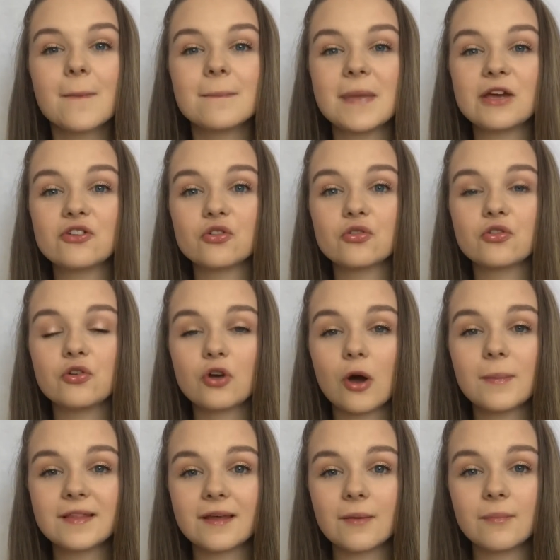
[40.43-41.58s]
Make sure to
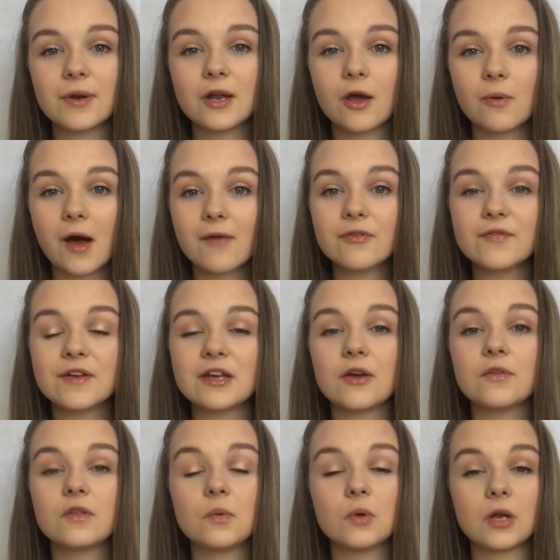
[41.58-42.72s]
comment down below what other
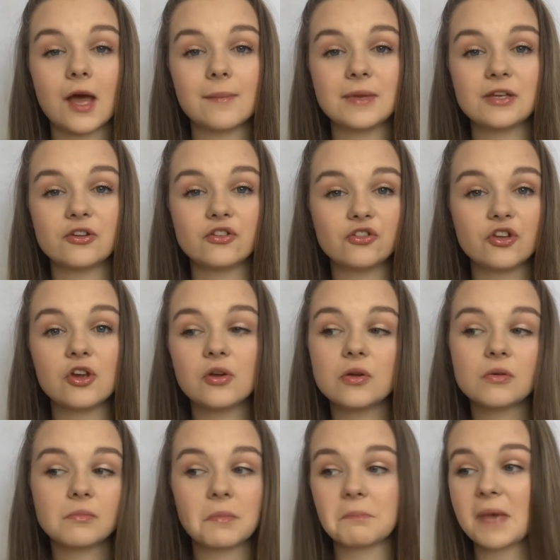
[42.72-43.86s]
videos you would like me to do,
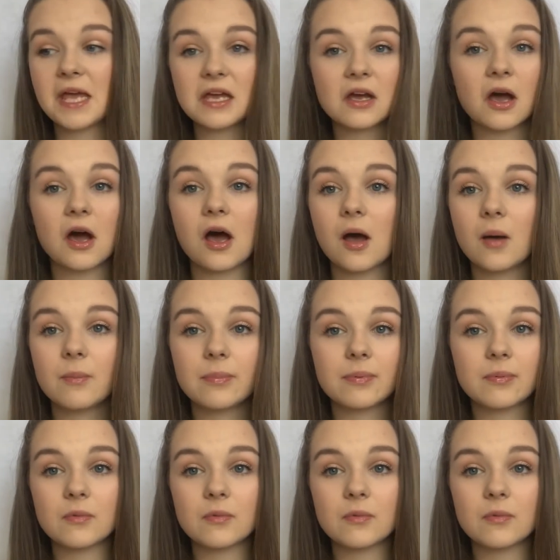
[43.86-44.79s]
makeup,